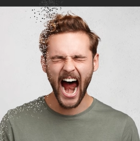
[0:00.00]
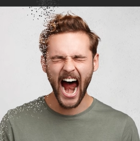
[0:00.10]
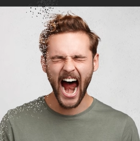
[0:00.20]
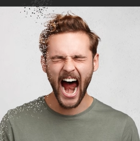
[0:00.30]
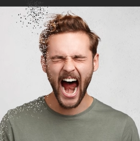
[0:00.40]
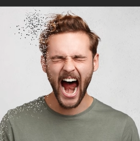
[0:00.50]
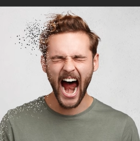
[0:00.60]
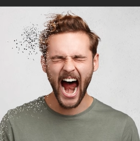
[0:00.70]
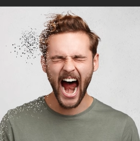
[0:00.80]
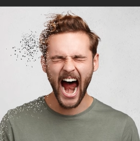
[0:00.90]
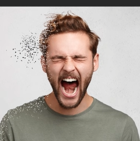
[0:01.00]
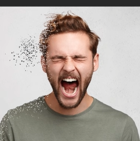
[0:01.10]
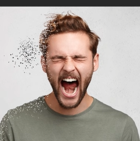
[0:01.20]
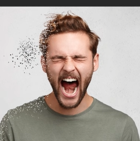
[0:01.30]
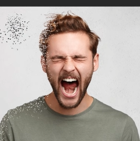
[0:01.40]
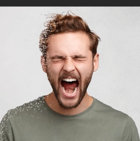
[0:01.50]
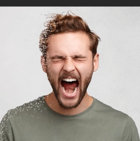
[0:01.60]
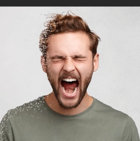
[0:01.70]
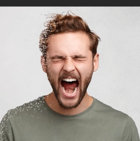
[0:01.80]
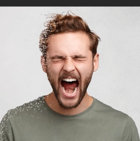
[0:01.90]

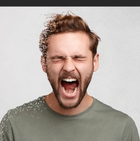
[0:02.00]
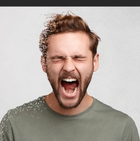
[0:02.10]
Nobody speaks.